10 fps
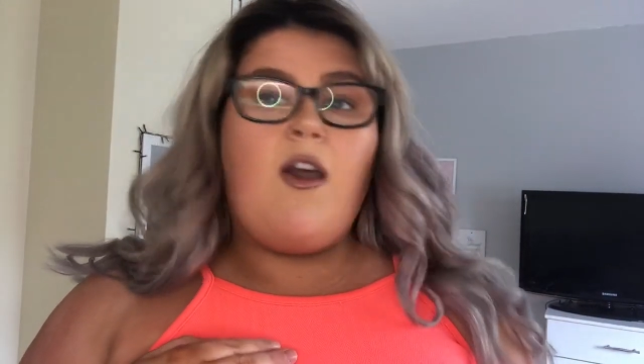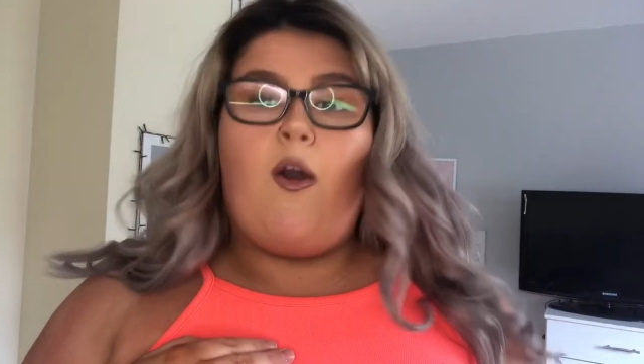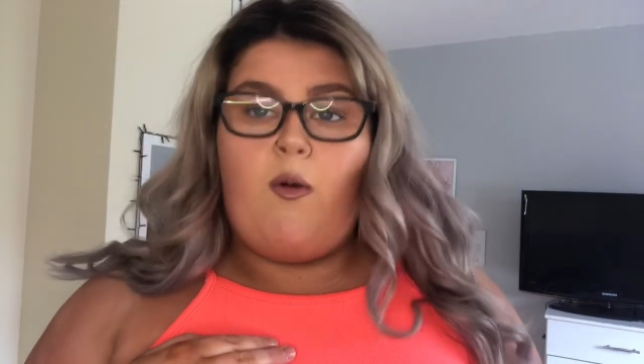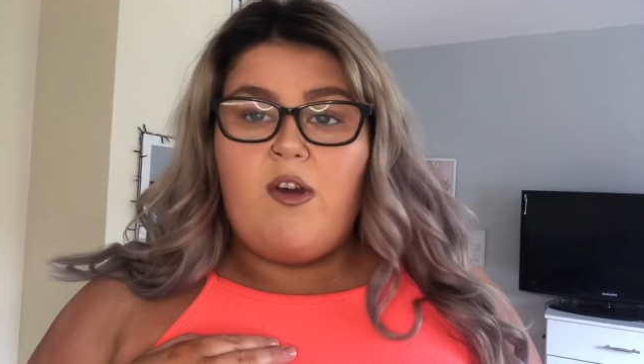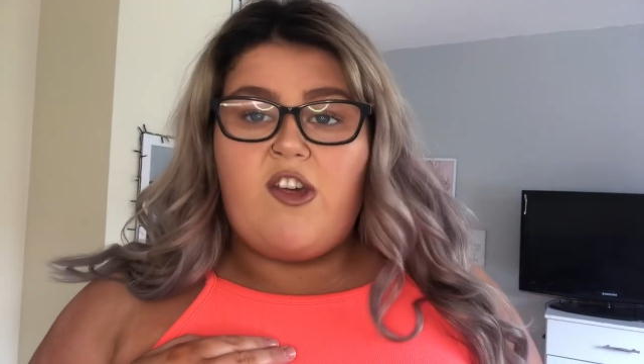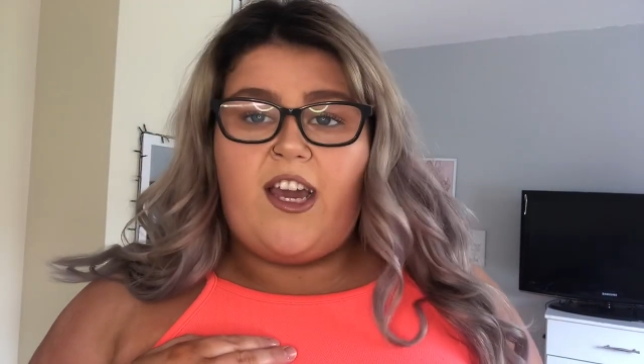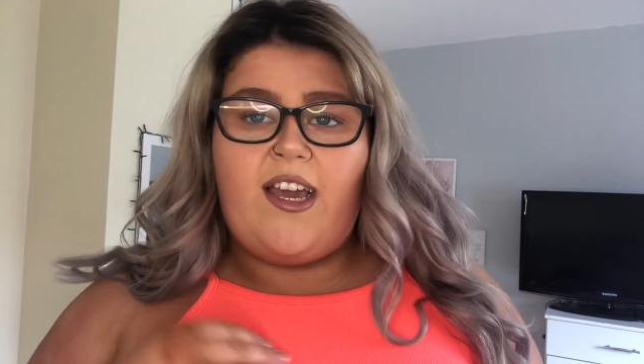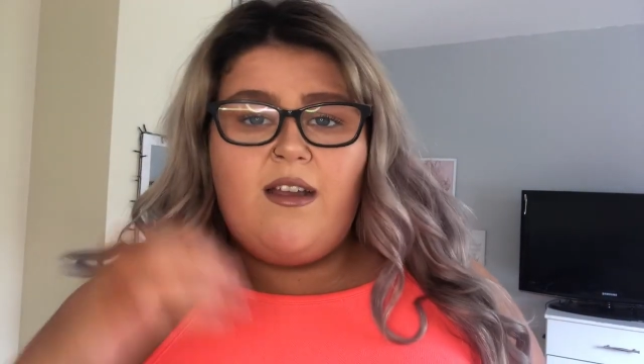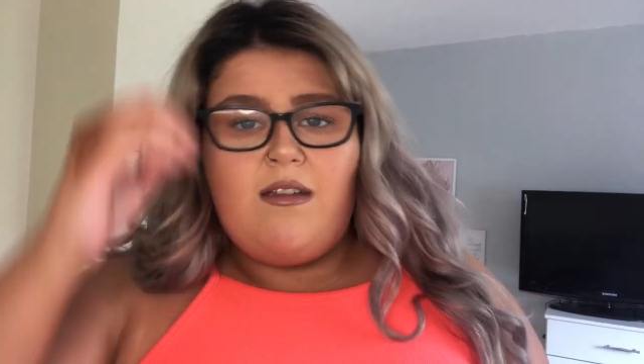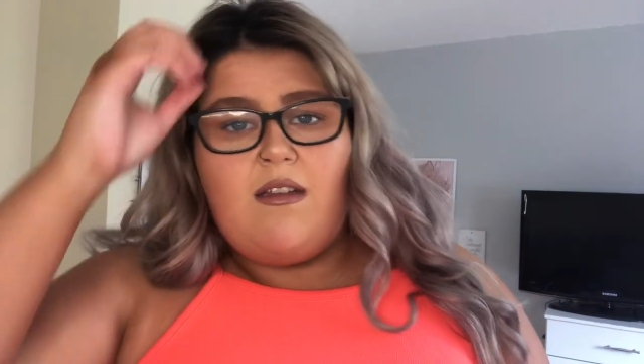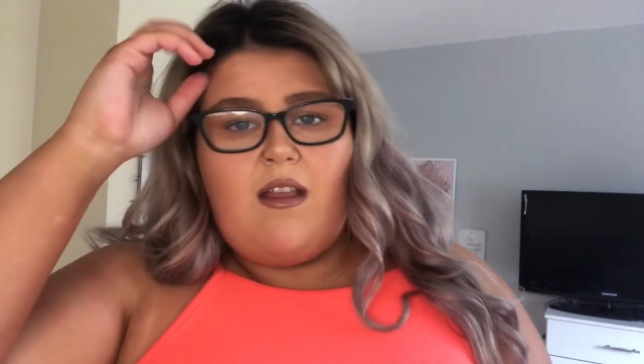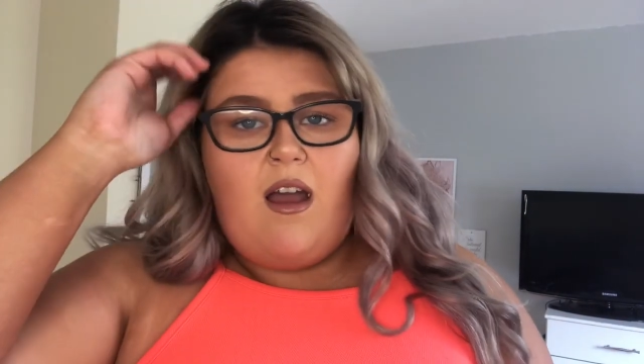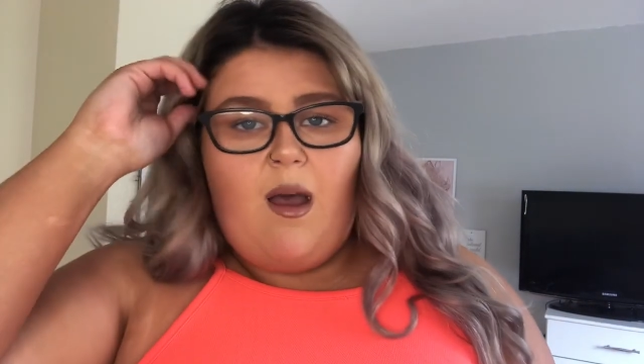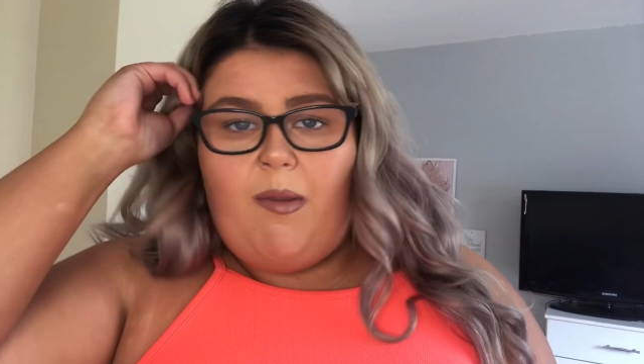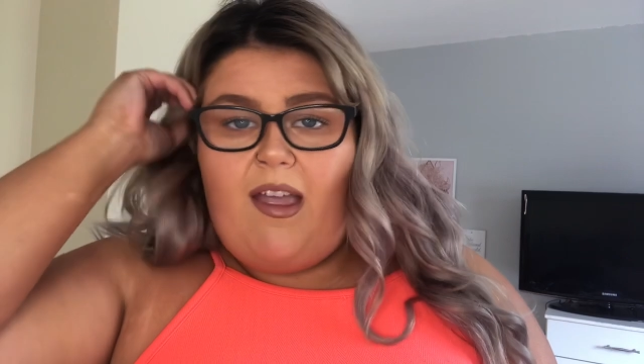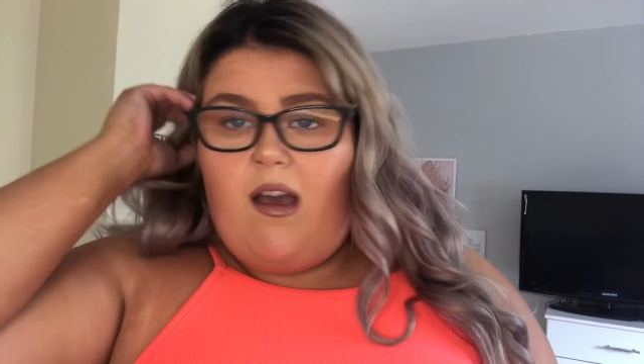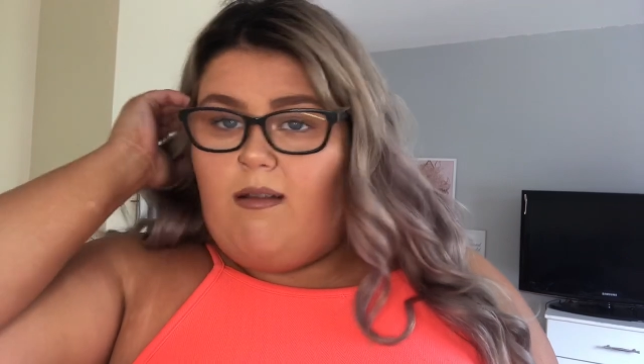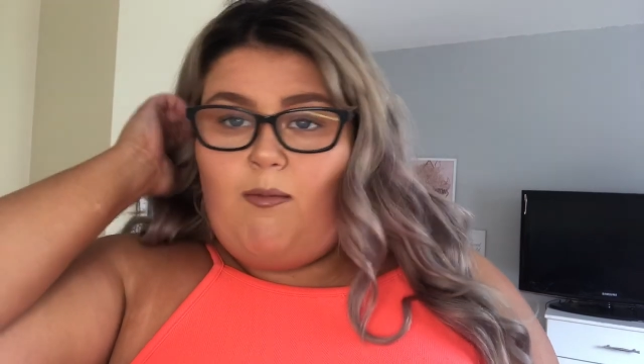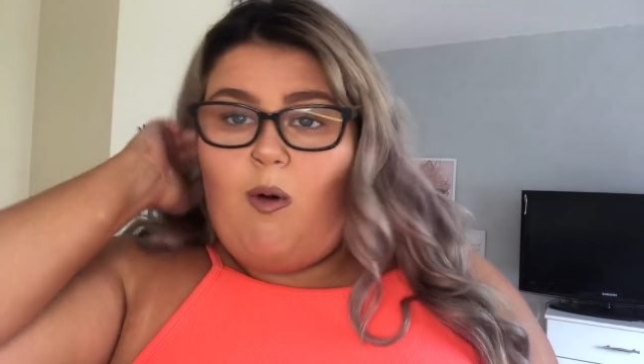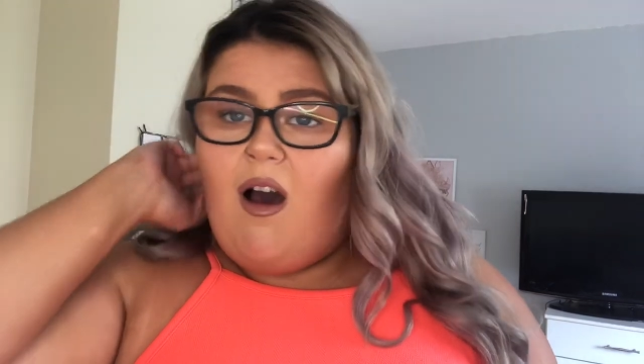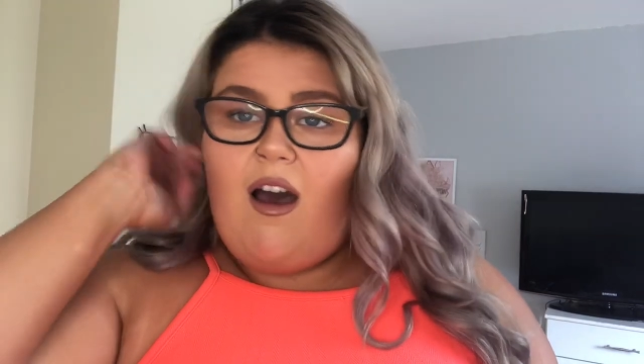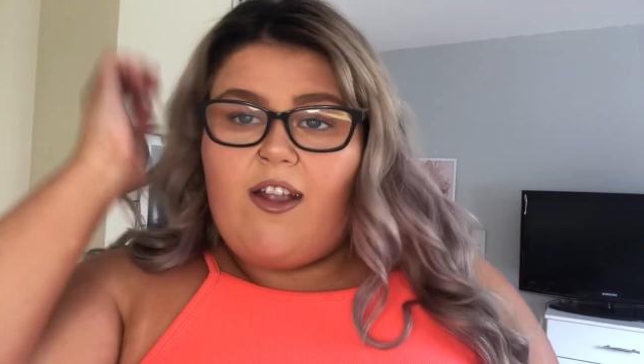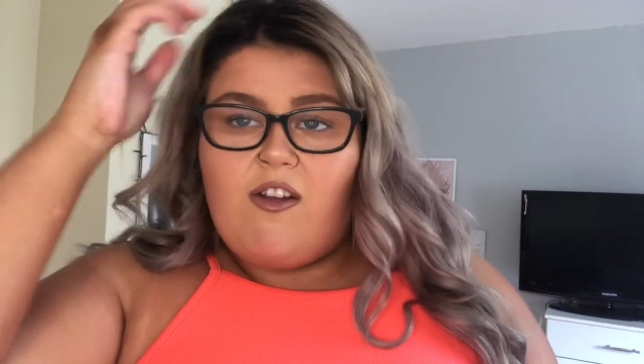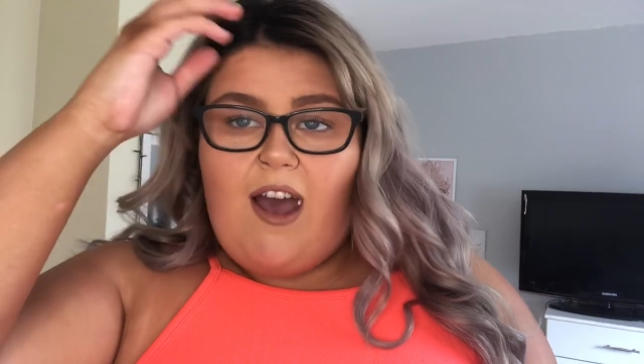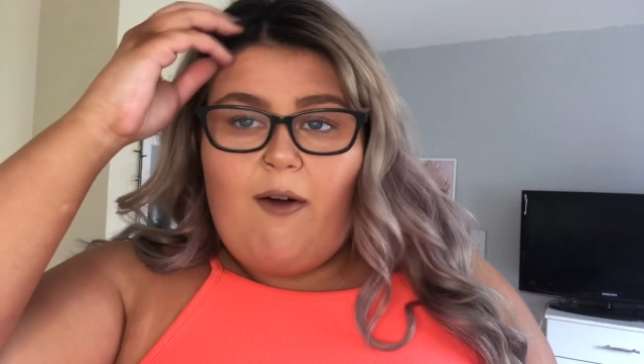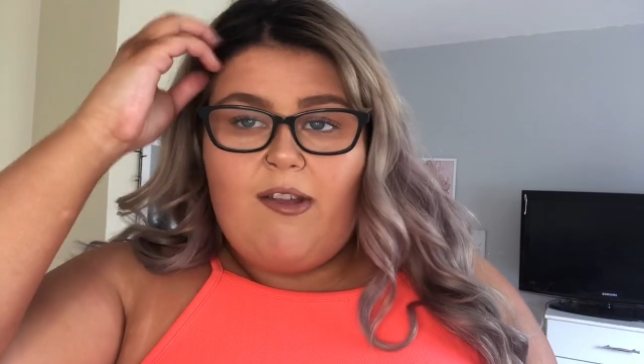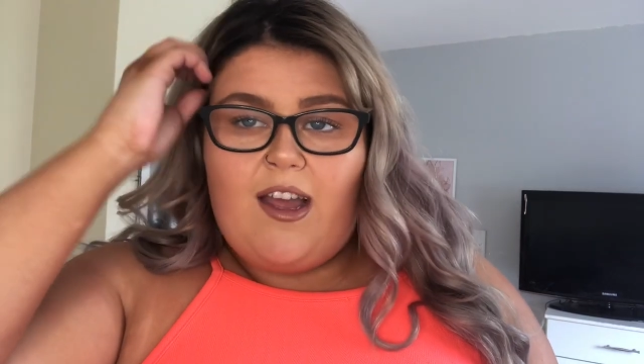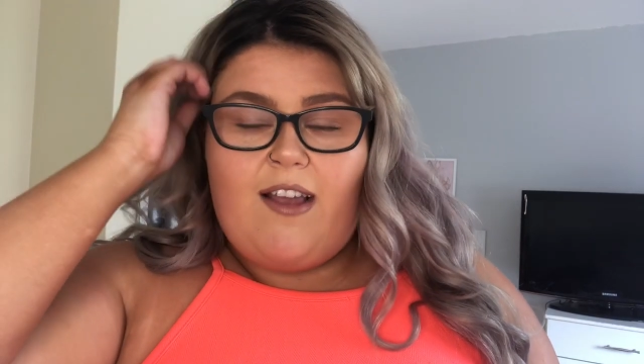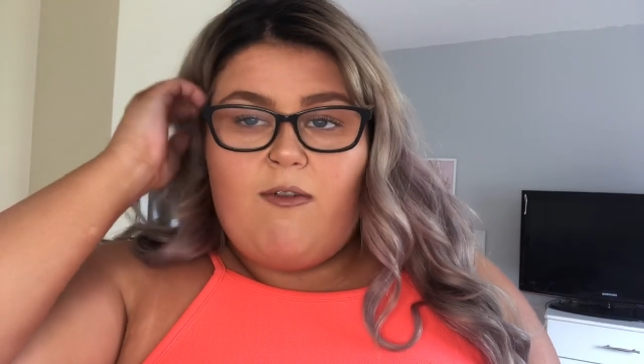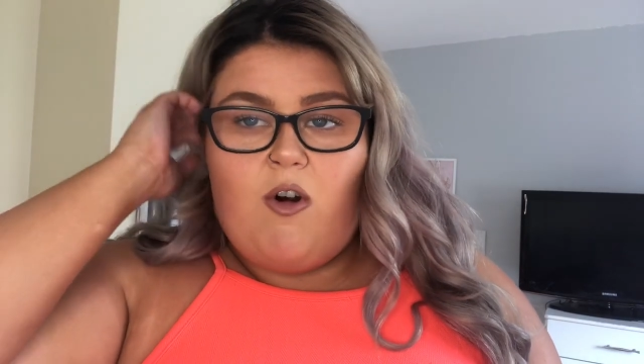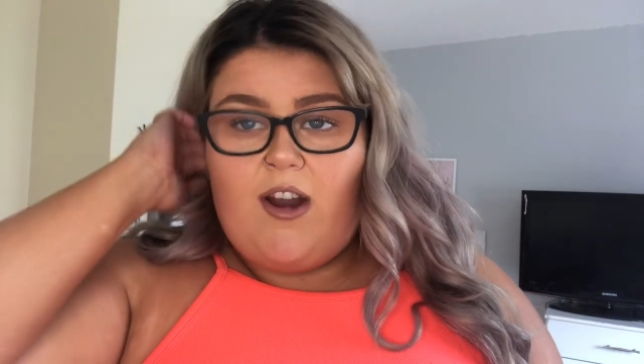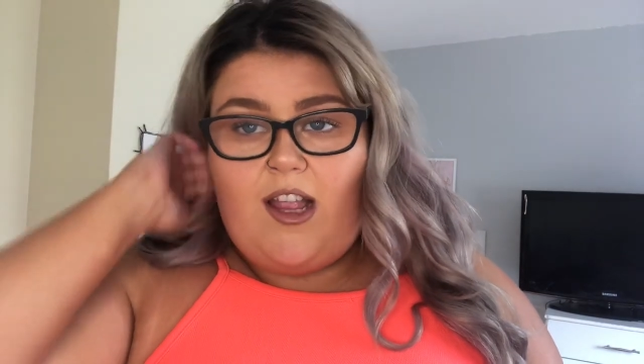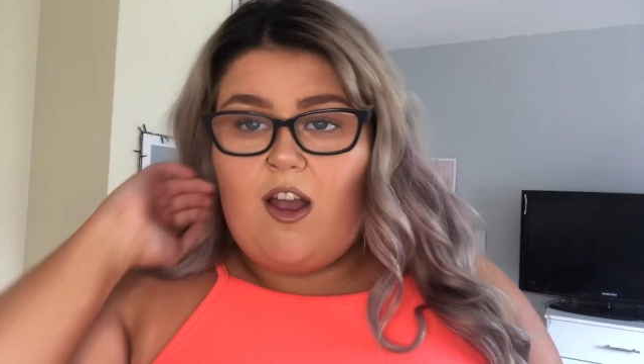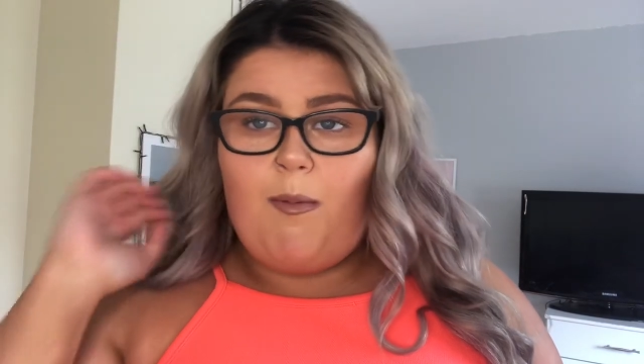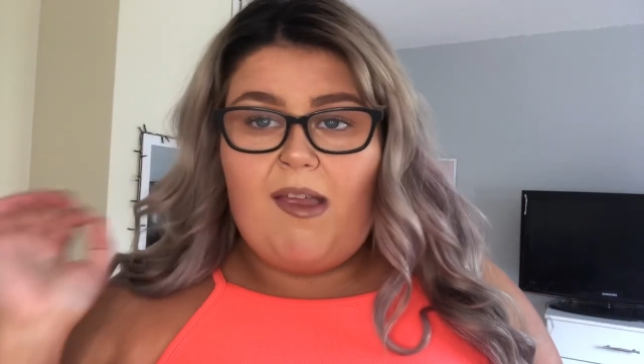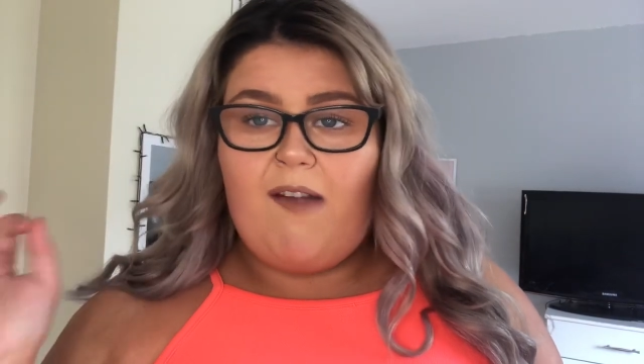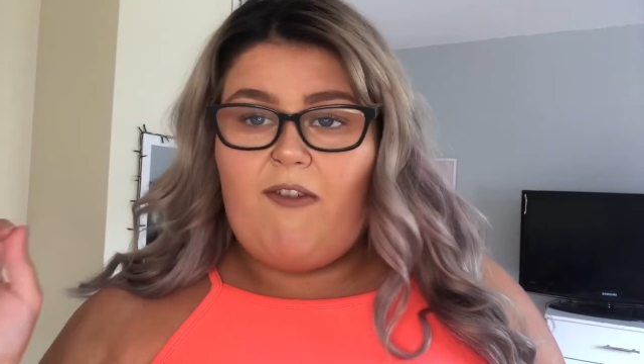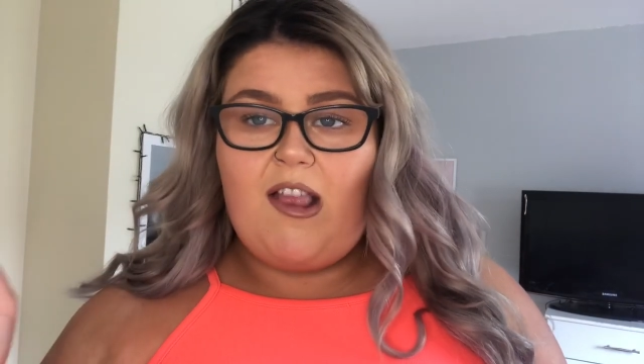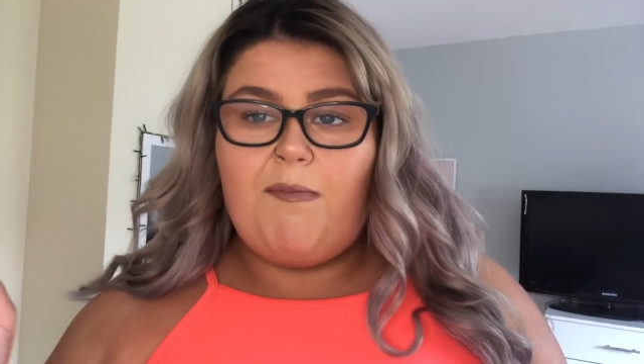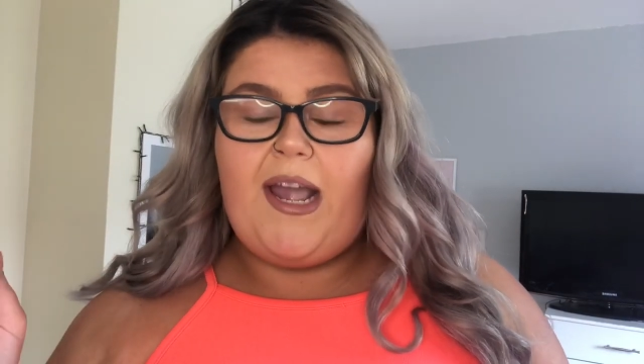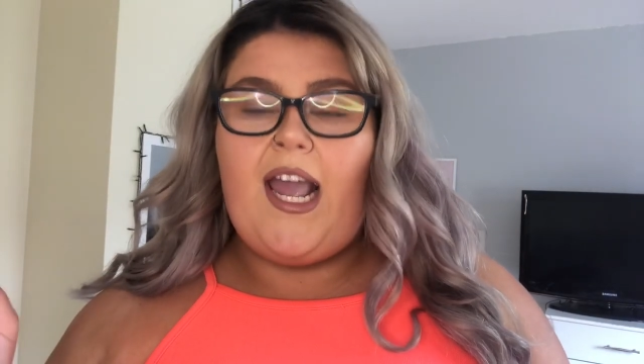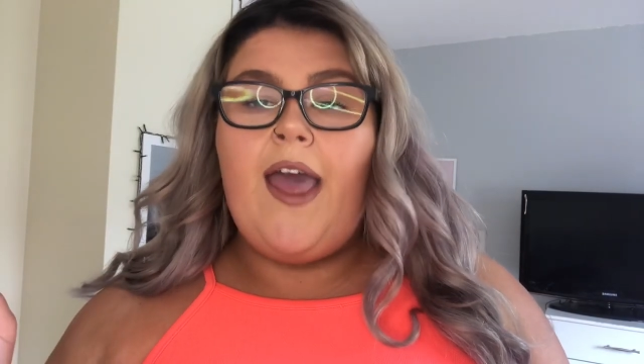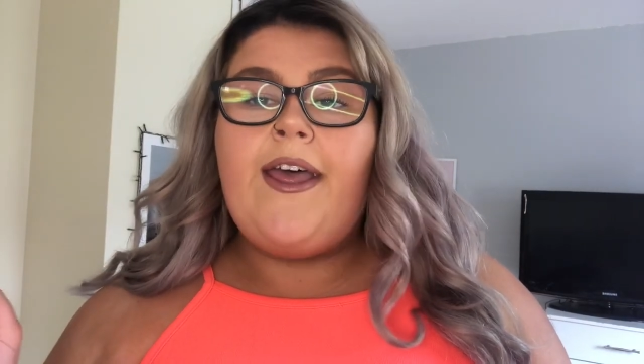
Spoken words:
Who is she? And what? I don't know how a size 14 top fits me.